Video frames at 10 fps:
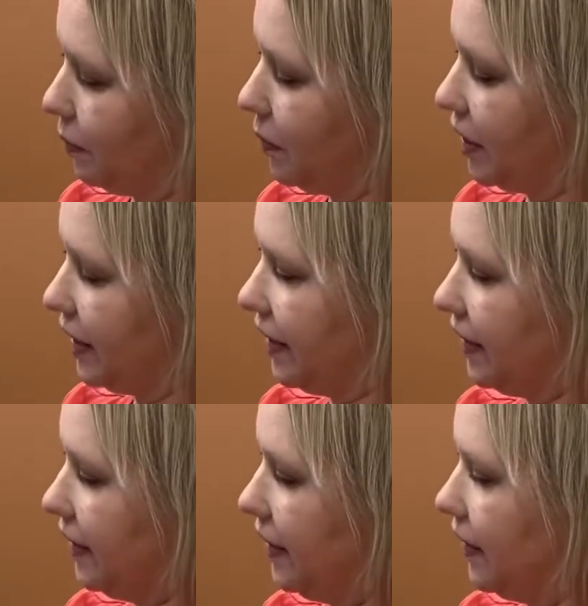
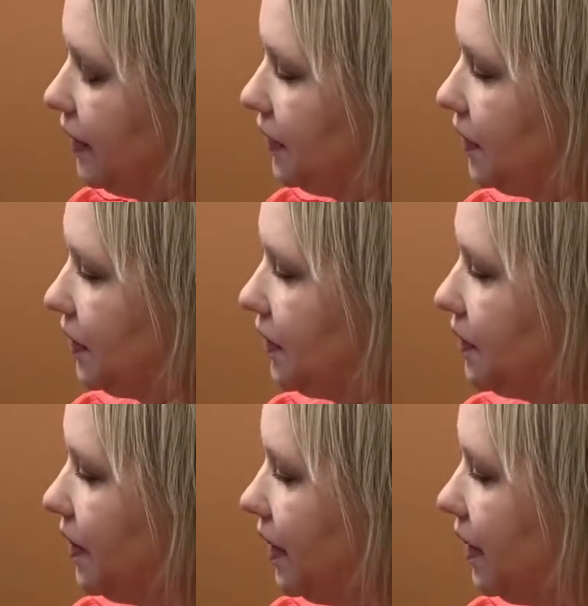1,
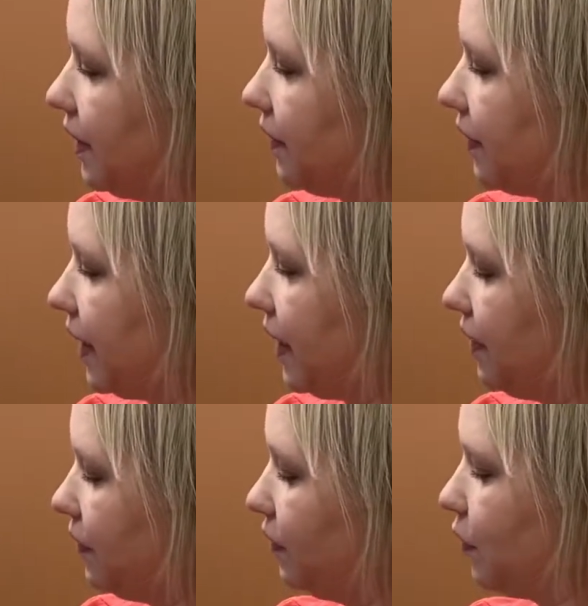2, 3,
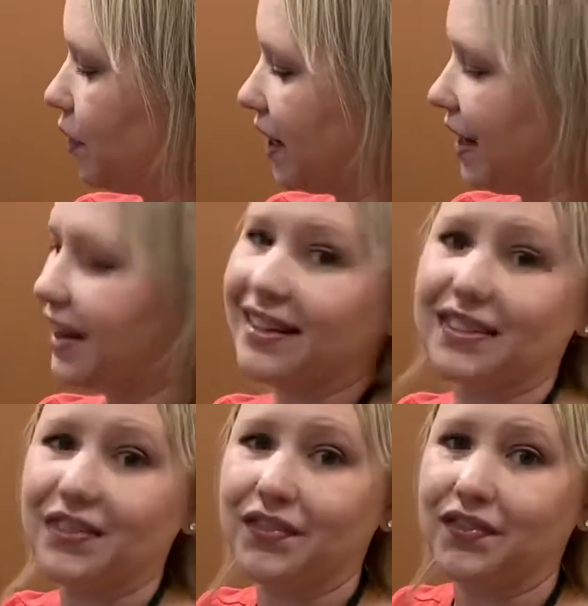4, and
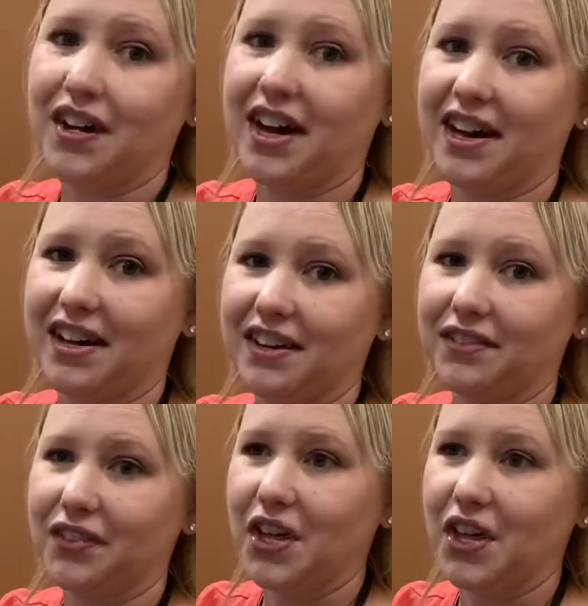5.